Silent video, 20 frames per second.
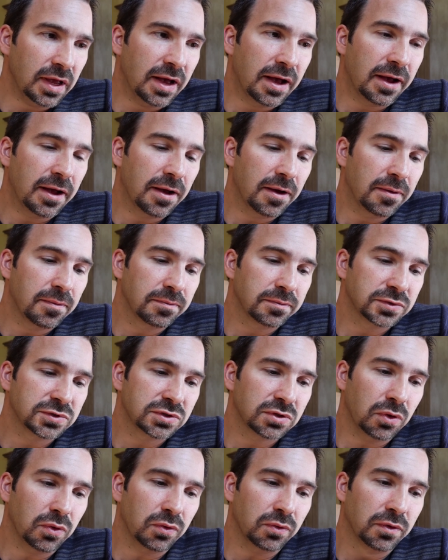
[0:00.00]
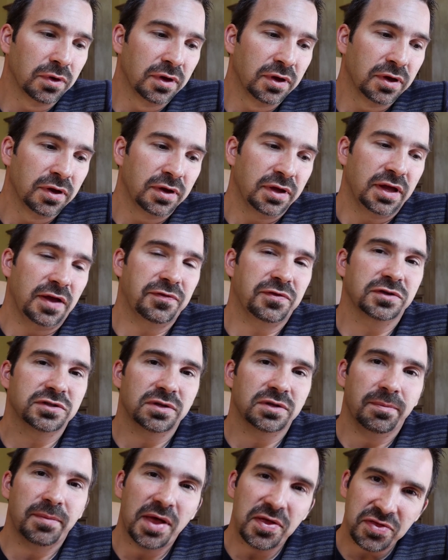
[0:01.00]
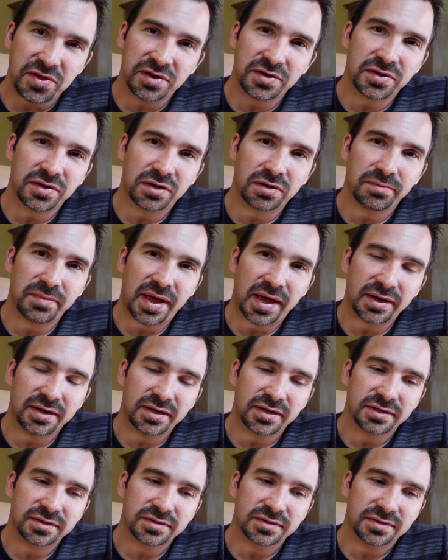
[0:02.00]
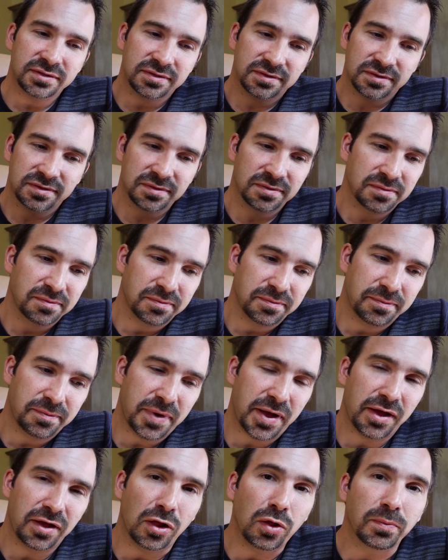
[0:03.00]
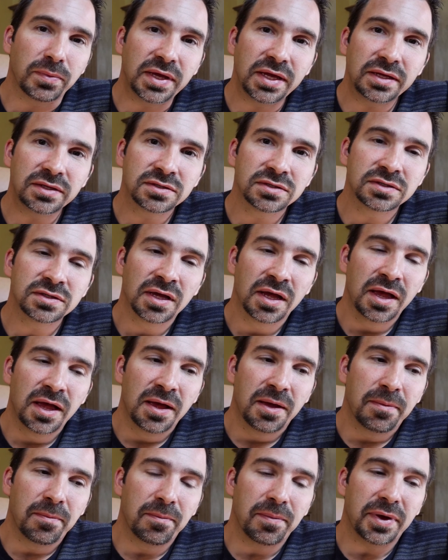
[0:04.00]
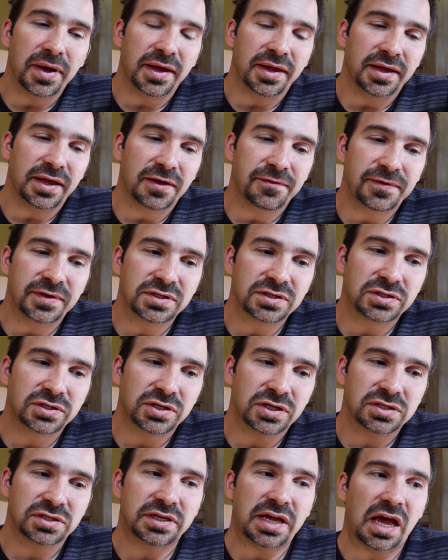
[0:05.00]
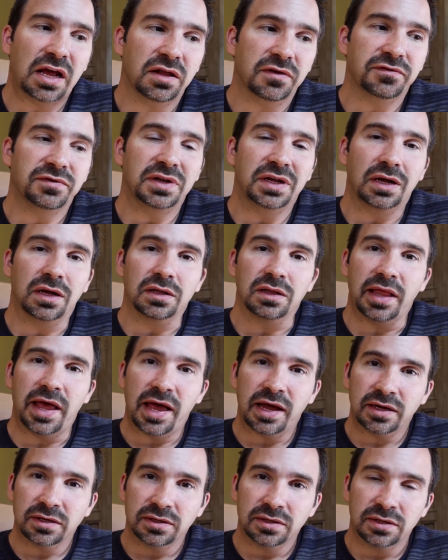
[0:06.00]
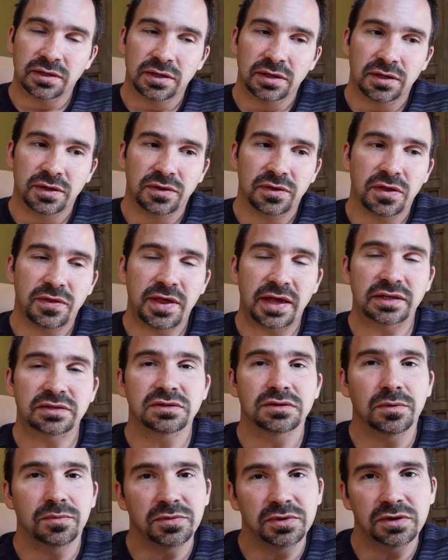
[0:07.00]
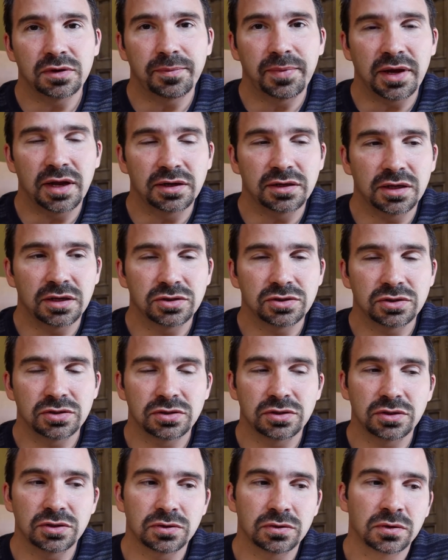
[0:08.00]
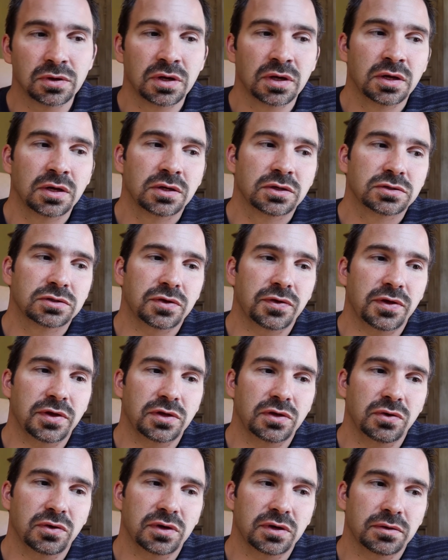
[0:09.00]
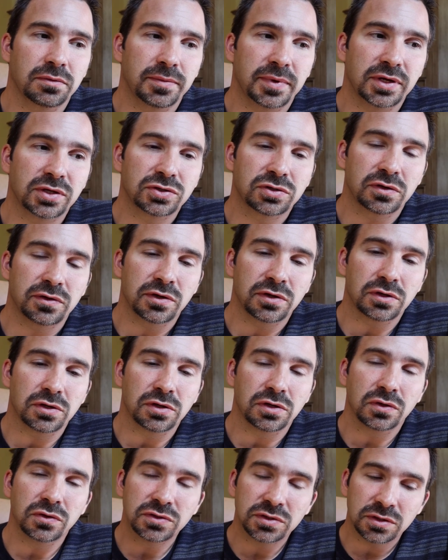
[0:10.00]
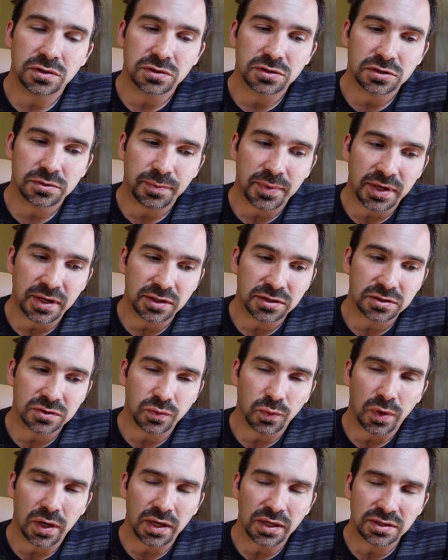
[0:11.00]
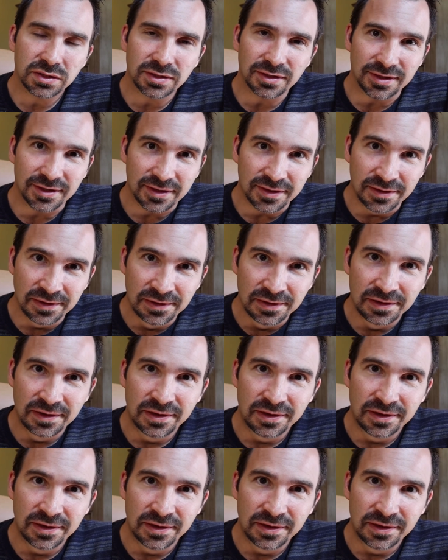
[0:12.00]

Um so if there's a method to your madness, by all means, but if it's just out of neglect, then that's something to pay attention to so that you can make sure that you're using your space wisely